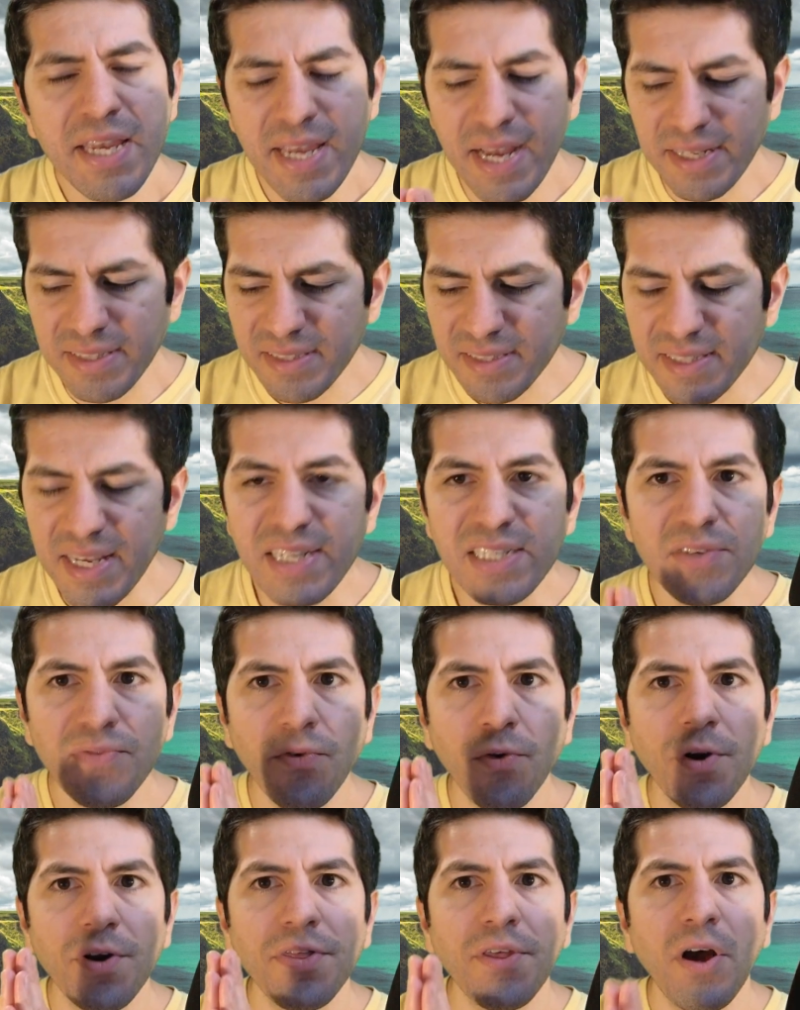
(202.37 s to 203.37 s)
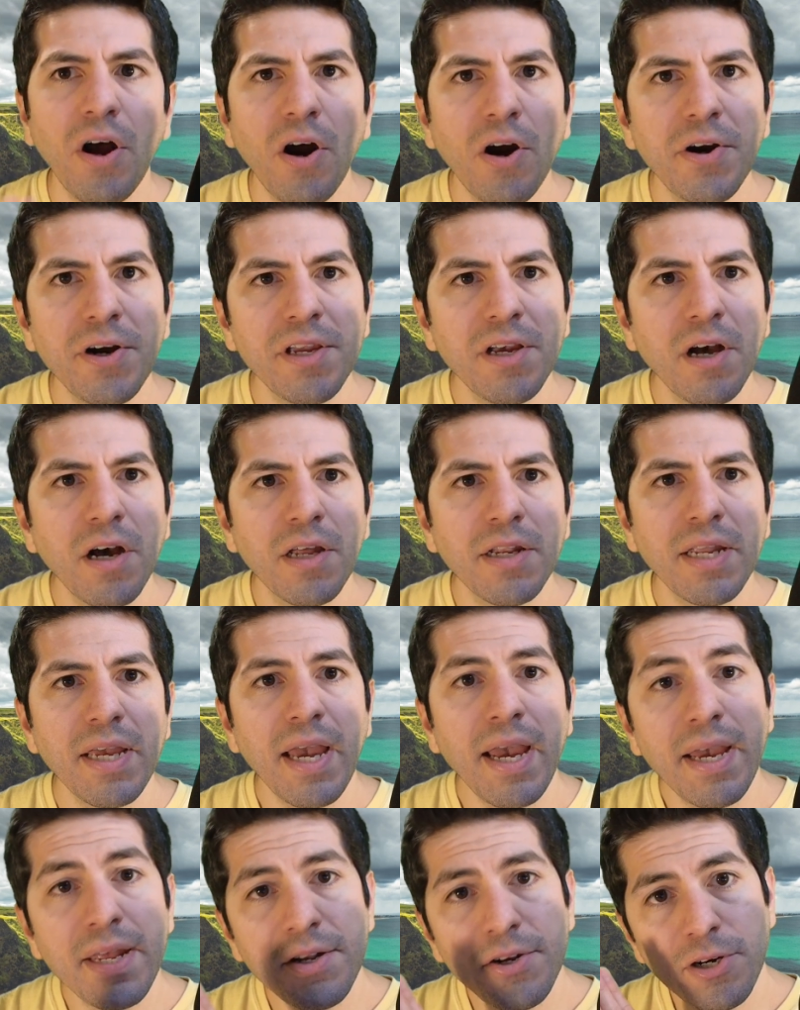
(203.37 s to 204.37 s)
has sent forth Arianne
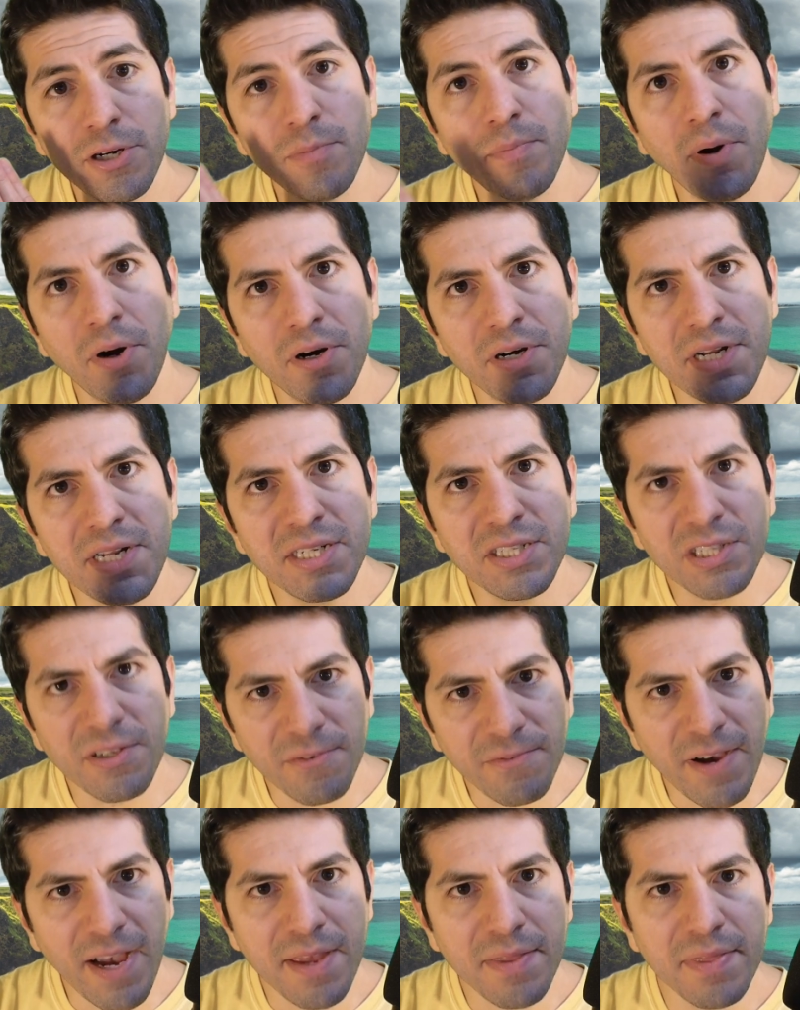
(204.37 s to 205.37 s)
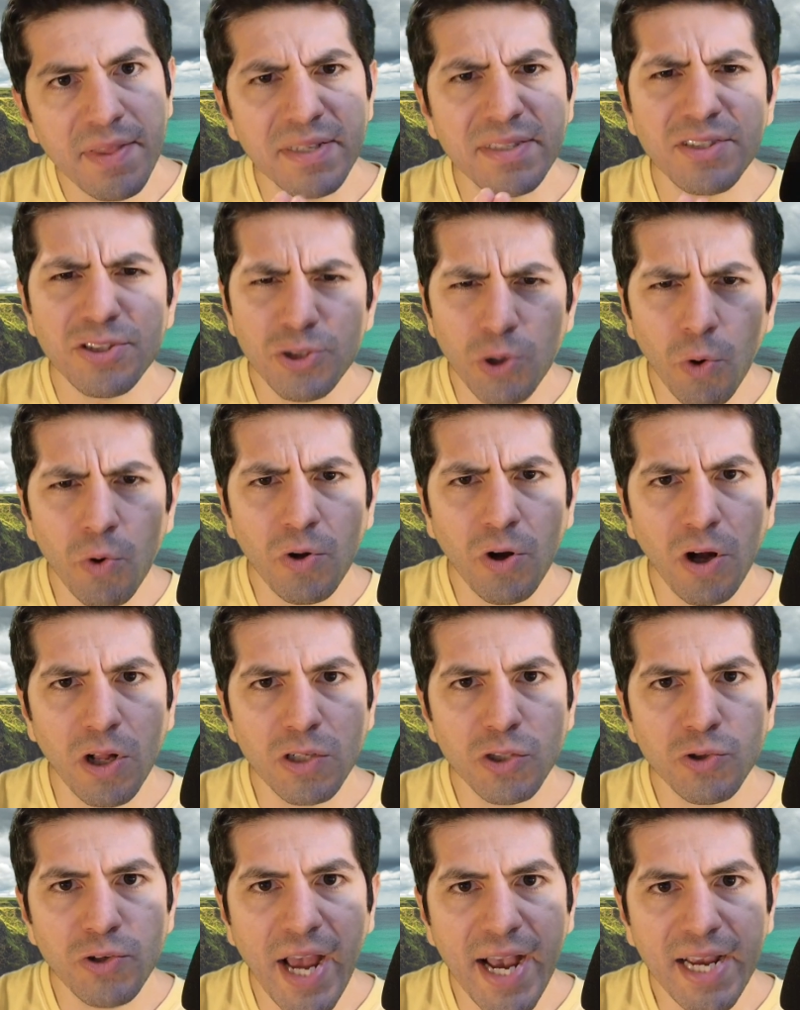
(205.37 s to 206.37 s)
and her party to find this so-called
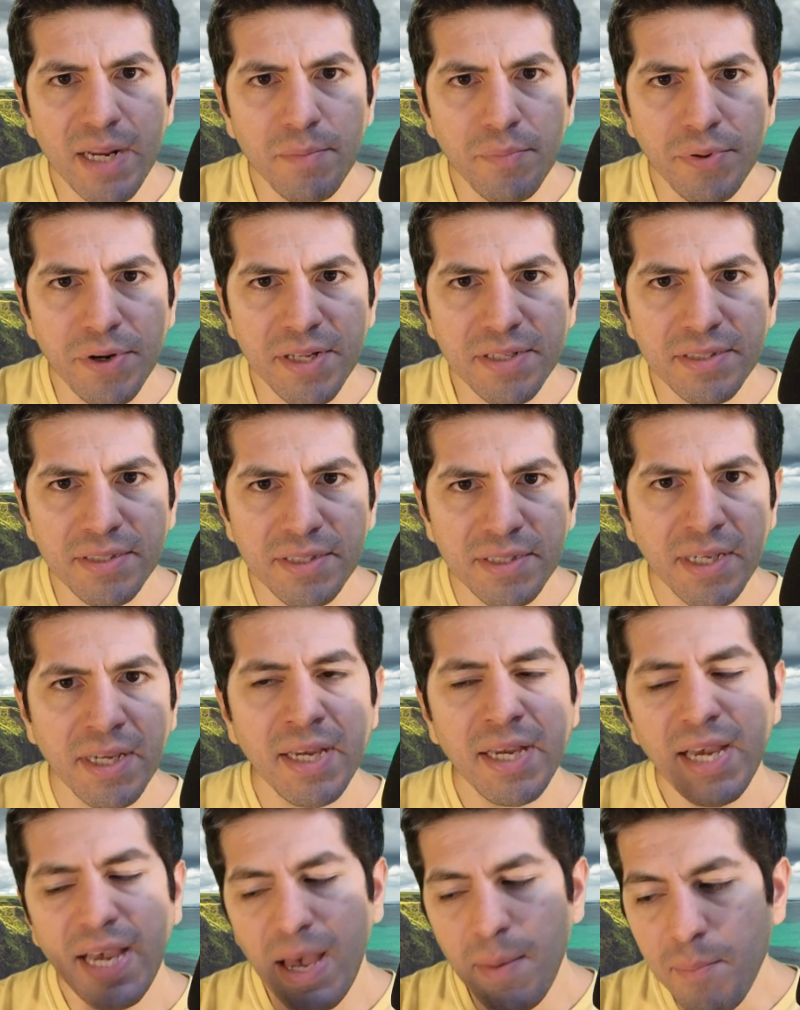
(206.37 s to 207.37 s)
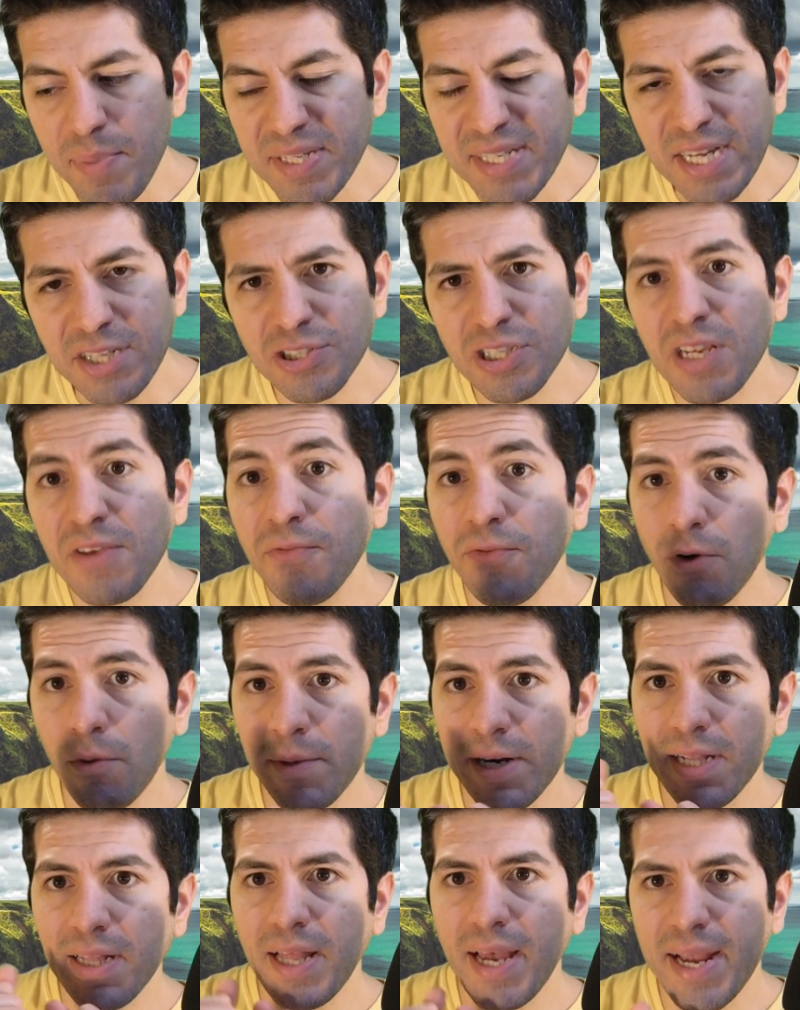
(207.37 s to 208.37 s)
dragon prince and potentially form an
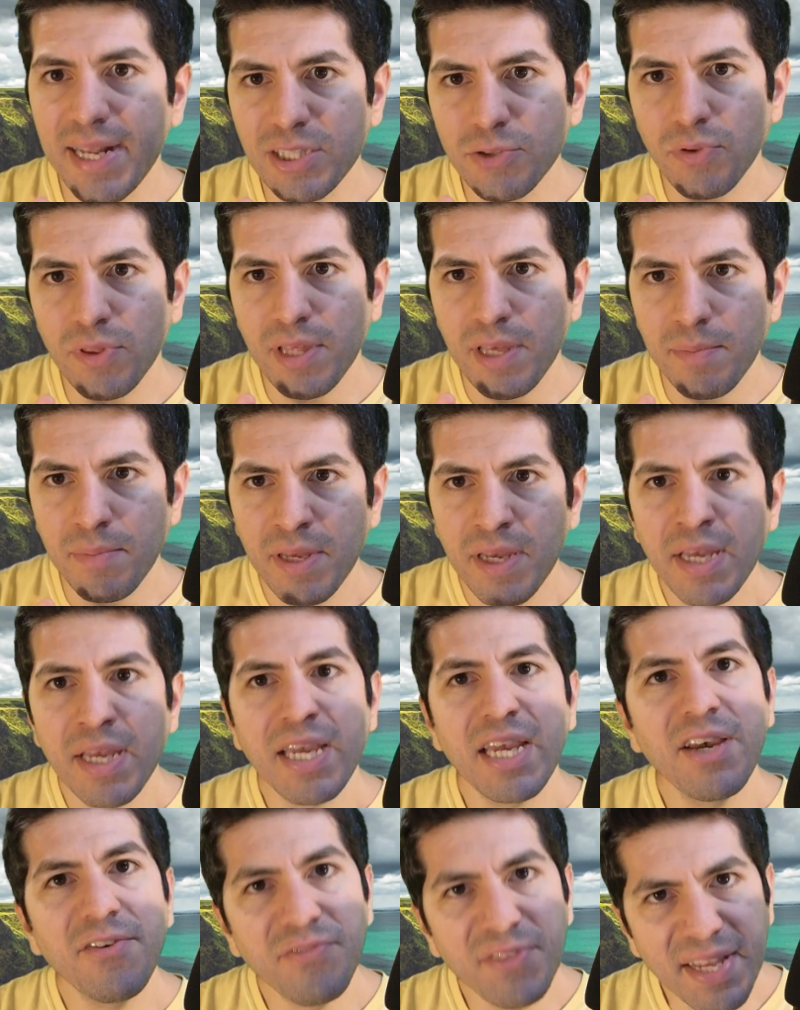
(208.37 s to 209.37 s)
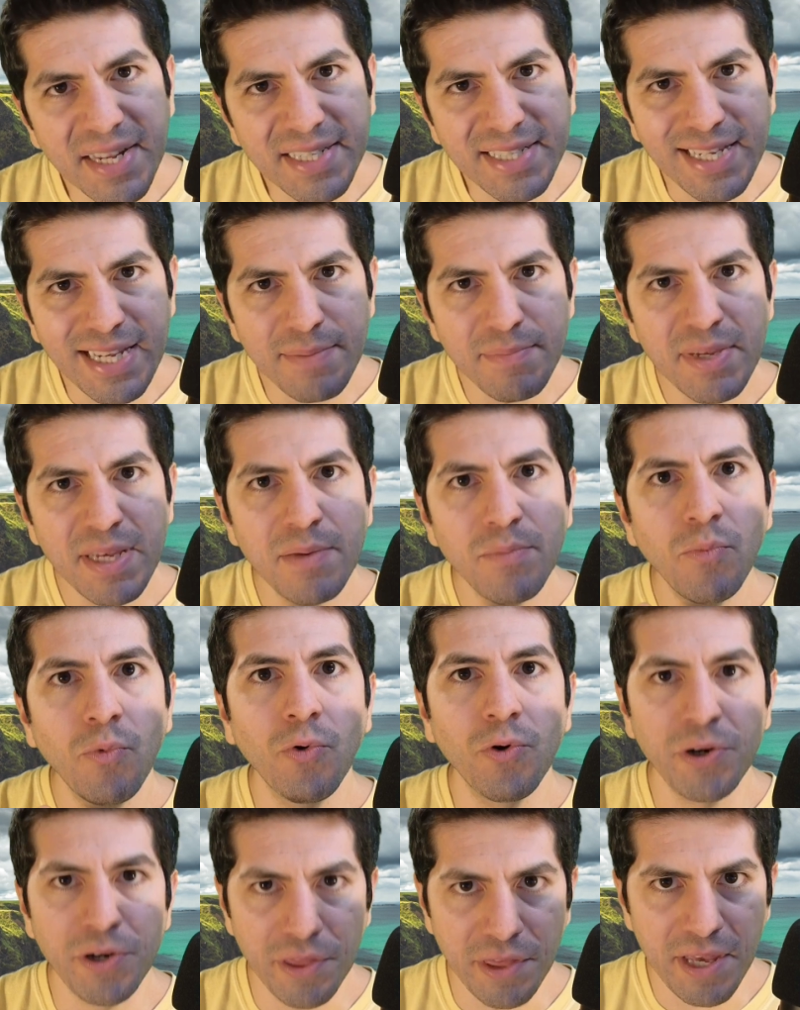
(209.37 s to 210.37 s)
alliance with him if they deem him
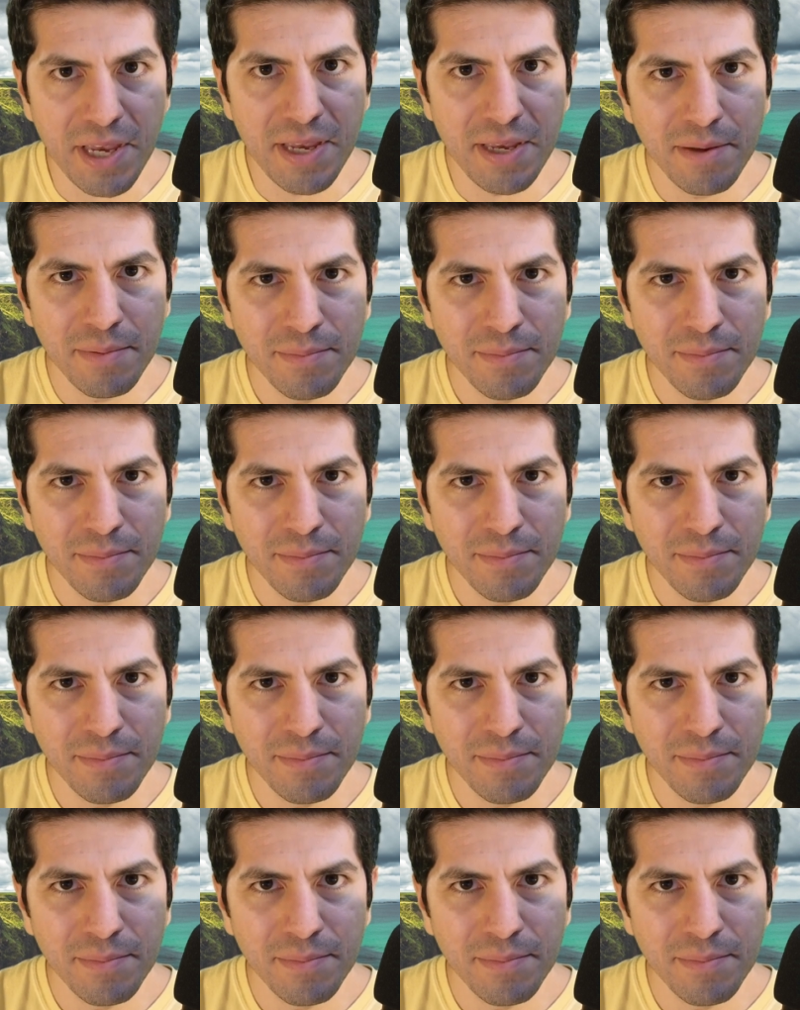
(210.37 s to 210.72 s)
worthy.